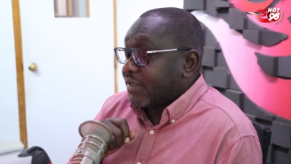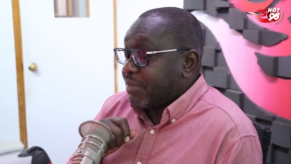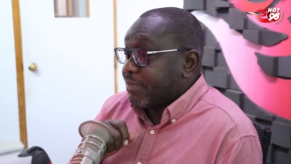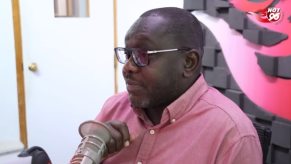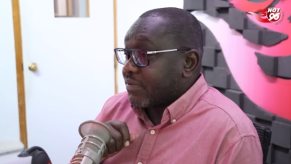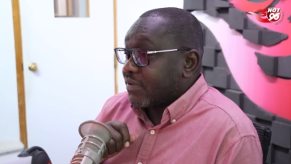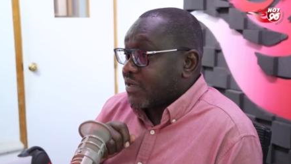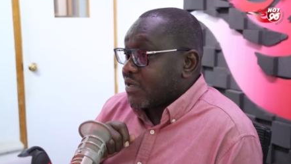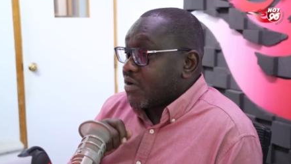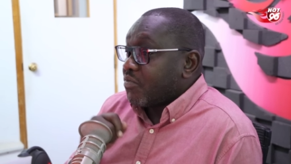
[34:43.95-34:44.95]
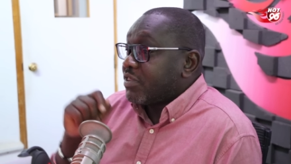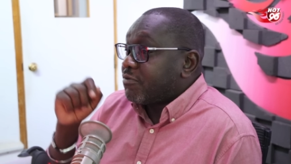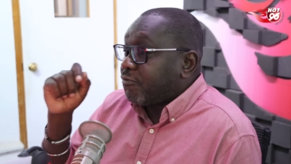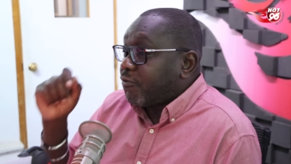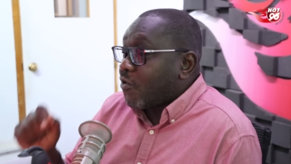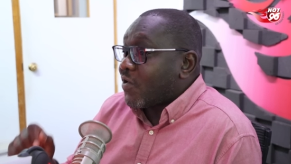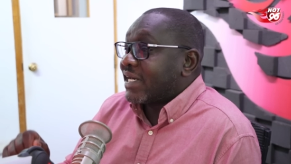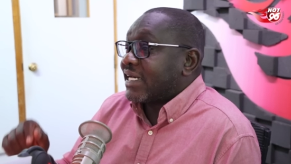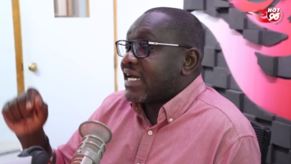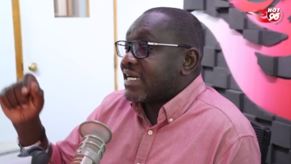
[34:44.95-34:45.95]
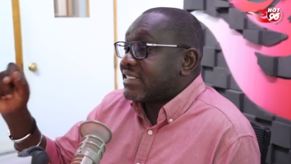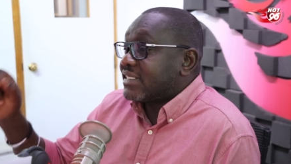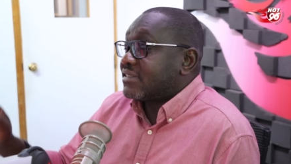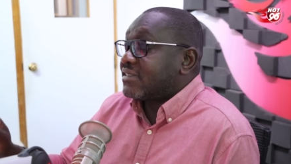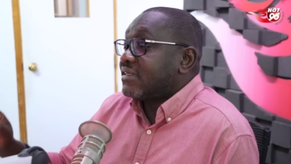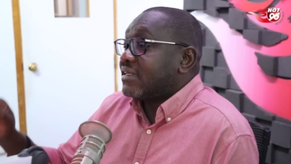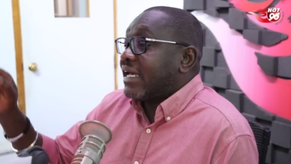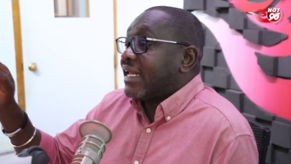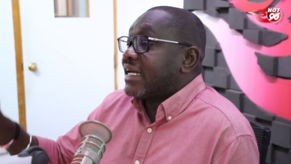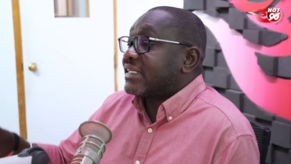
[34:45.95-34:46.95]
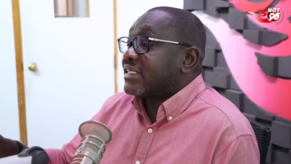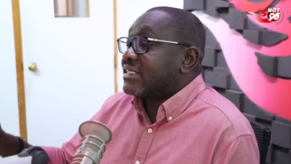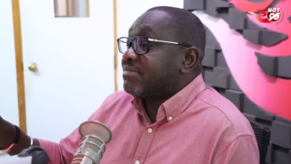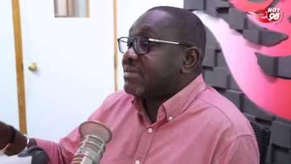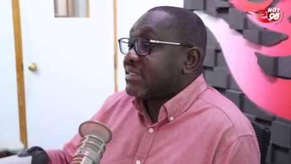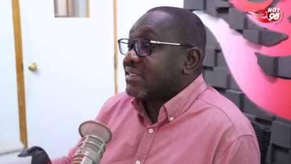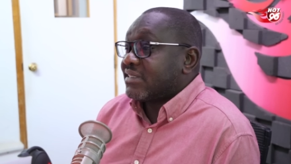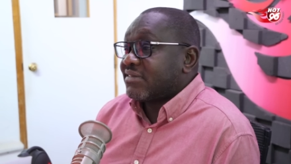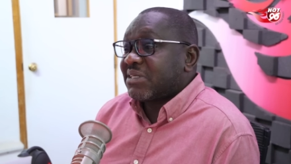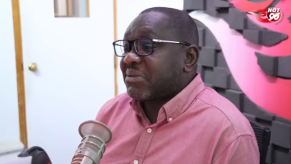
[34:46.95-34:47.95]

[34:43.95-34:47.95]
people mm. with 416 elected representatives,